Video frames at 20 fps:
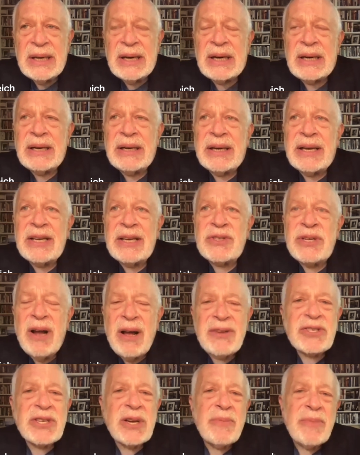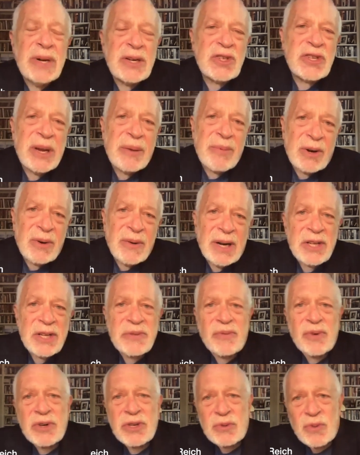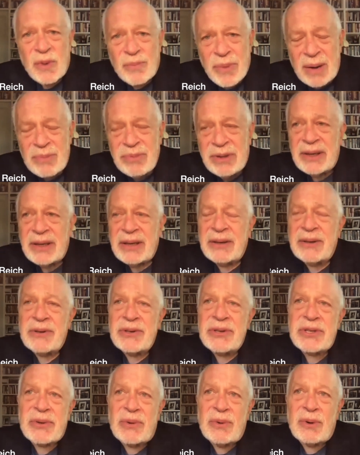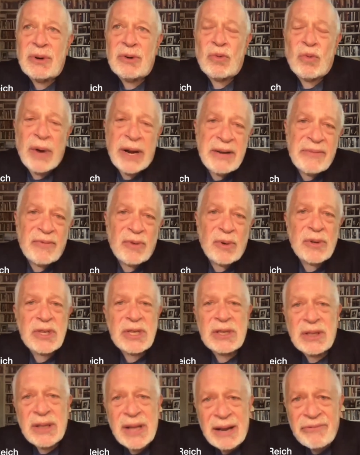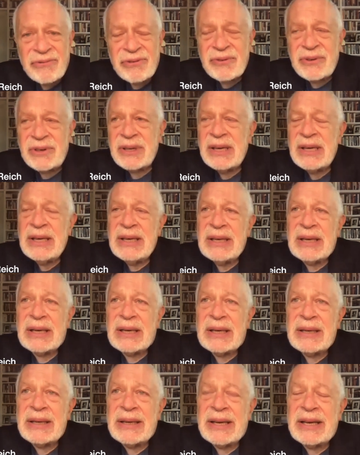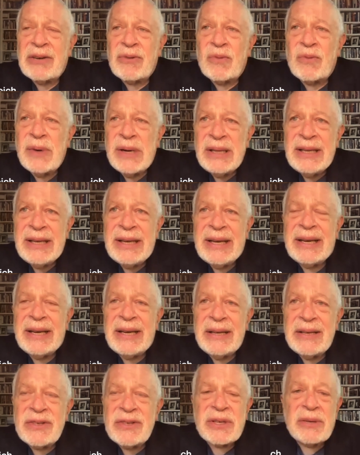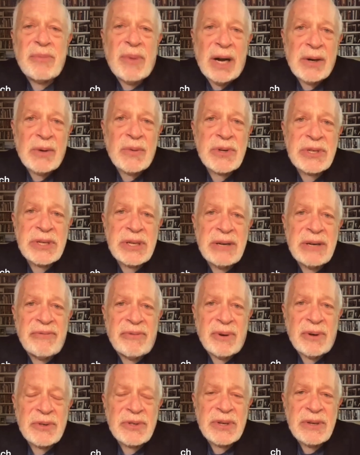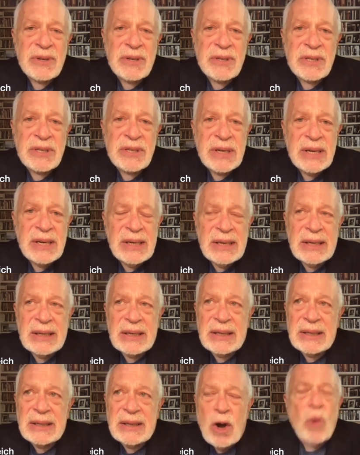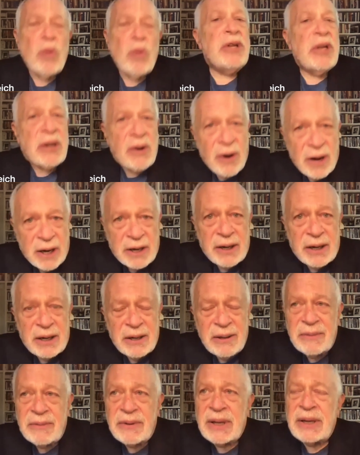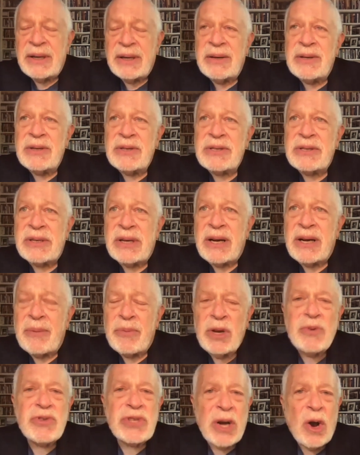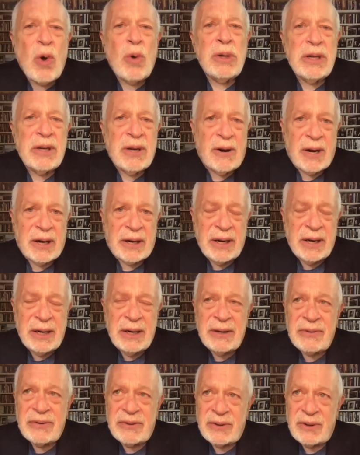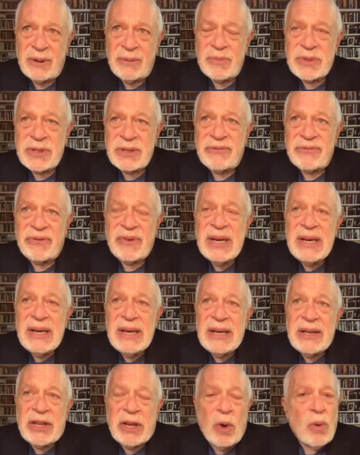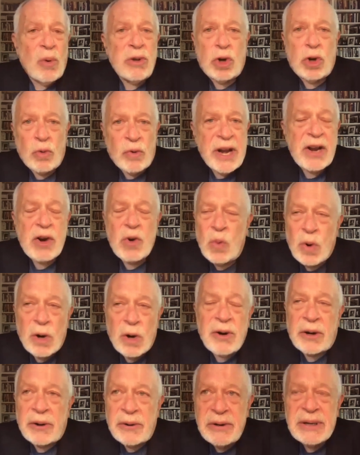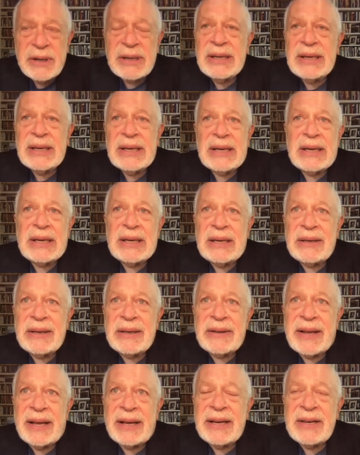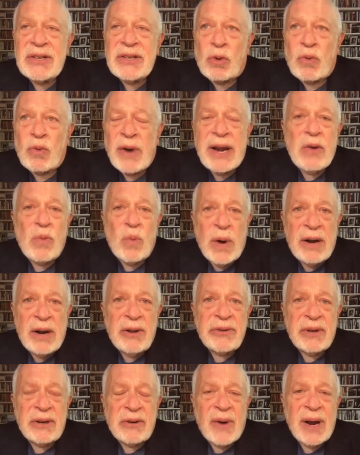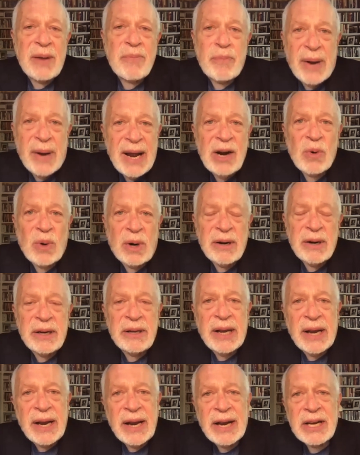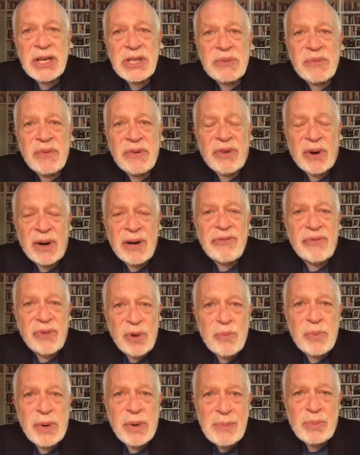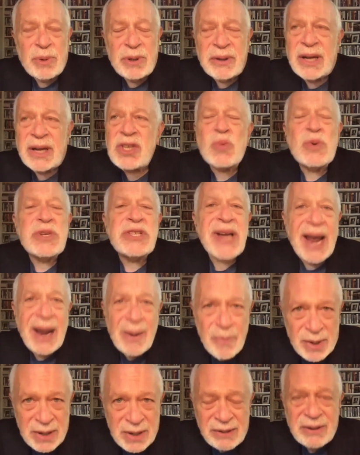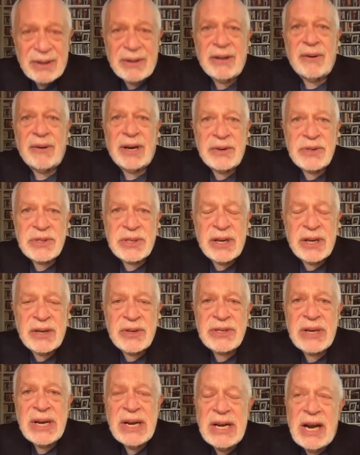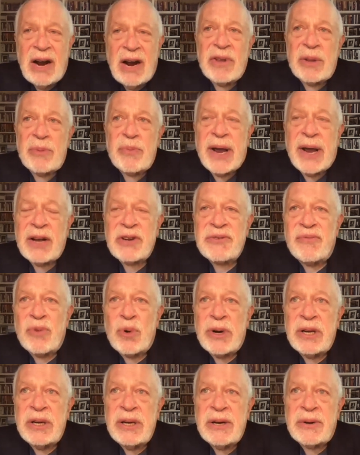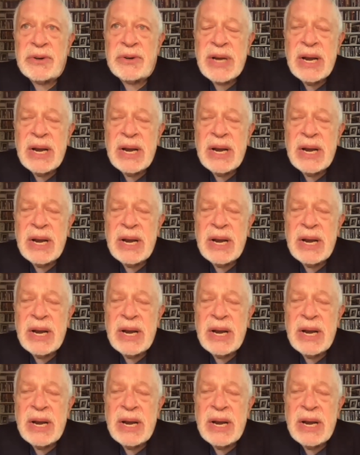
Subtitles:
is not so much Democrats versus Republicans or right versus left. It really is democracy versus oligarchy. That is, and I'm using oligarchy in terms of the old Greek word, that is great wealth and great power in the hands of a very few people. That's what's happened in the United States over the past 40 years.